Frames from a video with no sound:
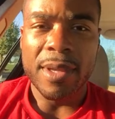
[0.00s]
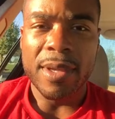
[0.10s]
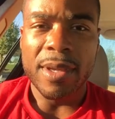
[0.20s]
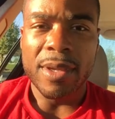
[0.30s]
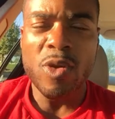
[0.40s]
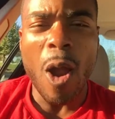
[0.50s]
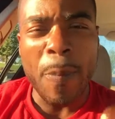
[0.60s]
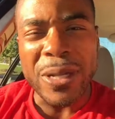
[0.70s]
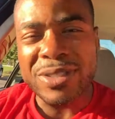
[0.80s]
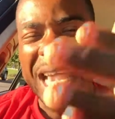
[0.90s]
You are
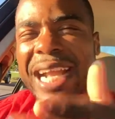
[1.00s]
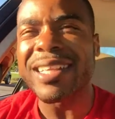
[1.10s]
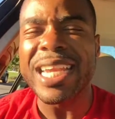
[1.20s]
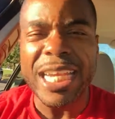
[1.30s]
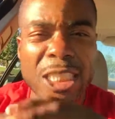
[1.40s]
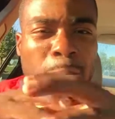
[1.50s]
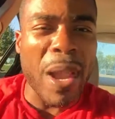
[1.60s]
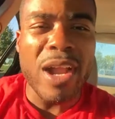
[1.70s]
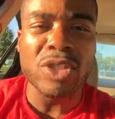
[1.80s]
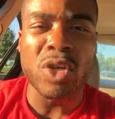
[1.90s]
protected in the
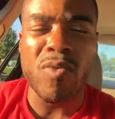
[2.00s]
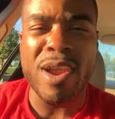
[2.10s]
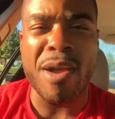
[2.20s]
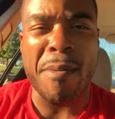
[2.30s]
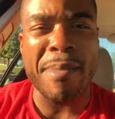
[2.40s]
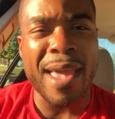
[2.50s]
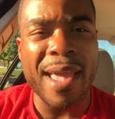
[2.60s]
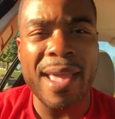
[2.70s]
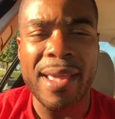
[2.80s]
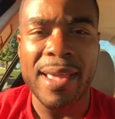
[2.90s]
spiritual realm, man.
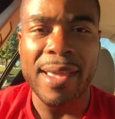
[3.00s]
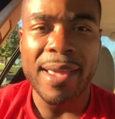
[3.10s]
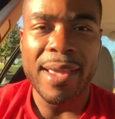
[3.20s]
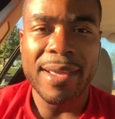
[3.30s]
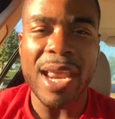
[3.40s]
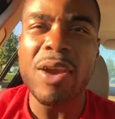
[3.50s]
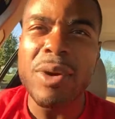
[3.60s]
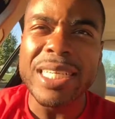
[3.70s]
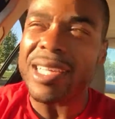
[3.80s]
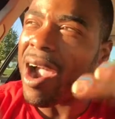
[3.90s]
Not on
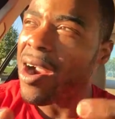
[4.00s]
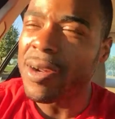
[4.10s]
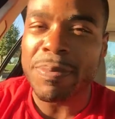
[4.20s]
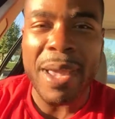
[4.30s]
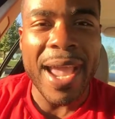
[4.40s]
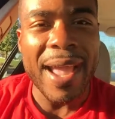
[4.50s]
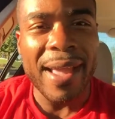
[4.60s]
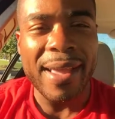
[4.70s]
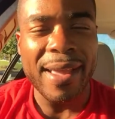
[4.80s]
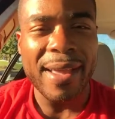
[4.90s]
this earth, man.
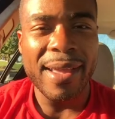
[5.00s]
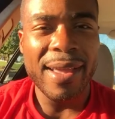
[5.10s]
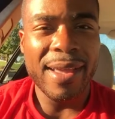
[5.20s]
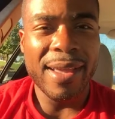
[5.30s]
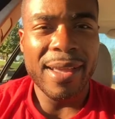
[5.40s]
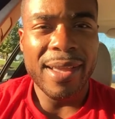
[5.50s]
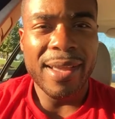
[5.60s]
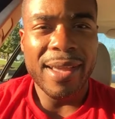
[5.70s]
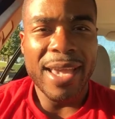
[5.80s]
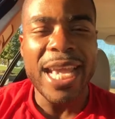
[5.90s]

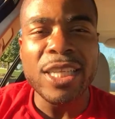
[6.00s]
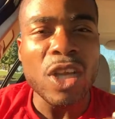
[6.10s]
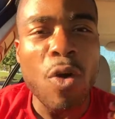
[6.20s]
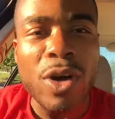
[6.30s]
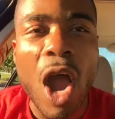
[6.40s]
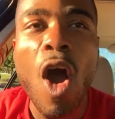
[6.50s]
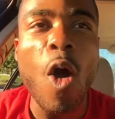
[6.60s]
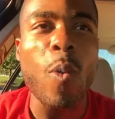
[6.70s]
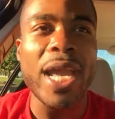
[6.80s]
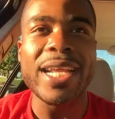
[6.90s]
He's so
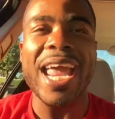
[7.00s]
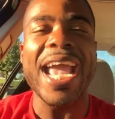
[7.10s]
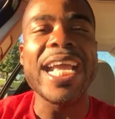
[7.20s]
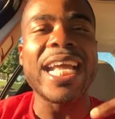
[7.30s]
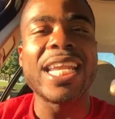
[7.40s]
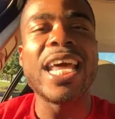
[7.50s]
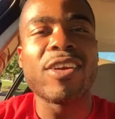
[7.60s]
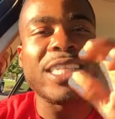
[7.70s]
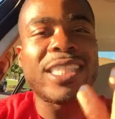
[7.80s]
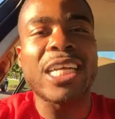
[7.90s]
cold with it that he can
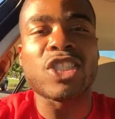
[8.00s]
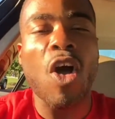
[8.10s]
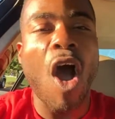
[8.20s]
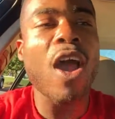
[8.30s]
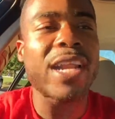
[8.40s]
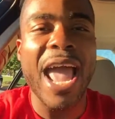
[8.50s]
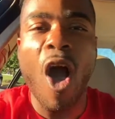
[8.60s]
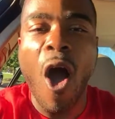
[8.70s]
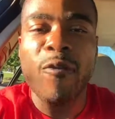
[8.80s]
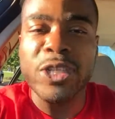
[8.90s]
literally touch the heart of
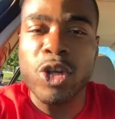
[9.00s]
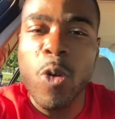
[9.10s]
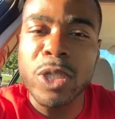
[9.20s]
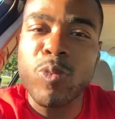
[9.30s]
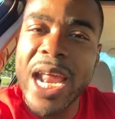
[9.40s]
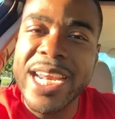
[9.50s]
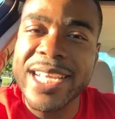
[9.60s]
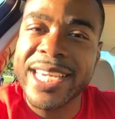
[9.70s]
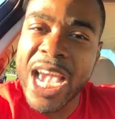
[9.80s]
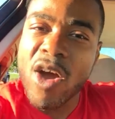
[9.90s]
that officer who was ready to
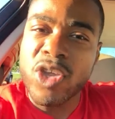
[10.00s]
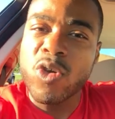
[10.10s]
kill you,